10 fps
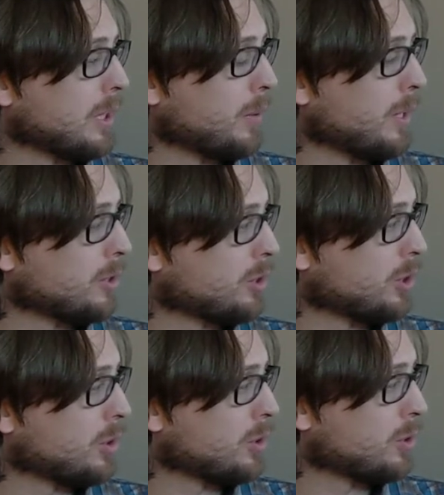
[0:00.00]
1 is
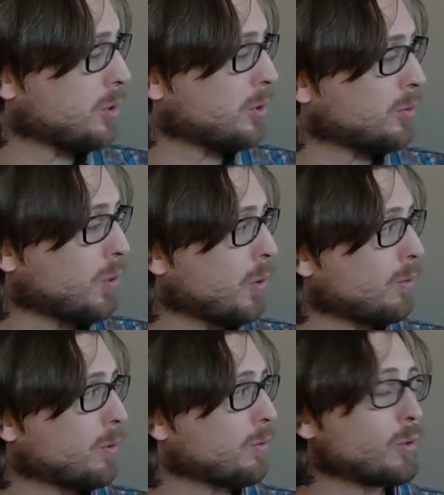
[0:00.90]
2, 2 and 2 is 4,
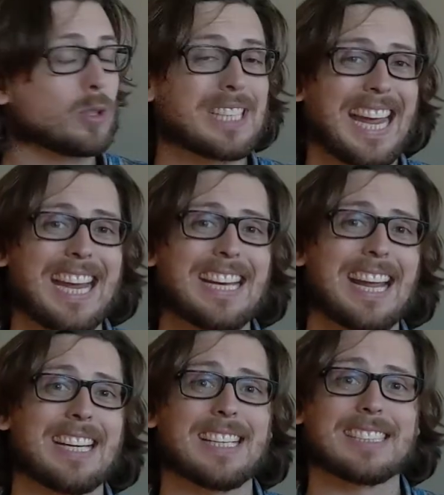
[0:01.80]
4 and 4 is 8,
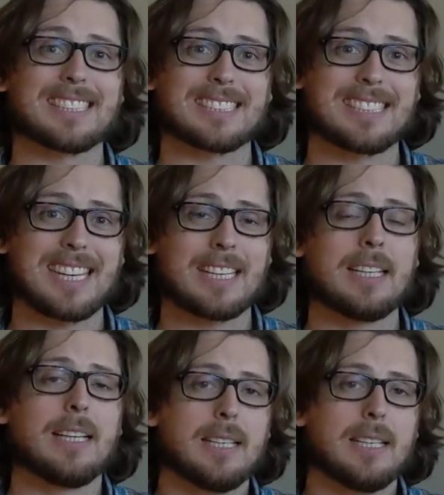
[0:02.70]
8 and 8 is 16.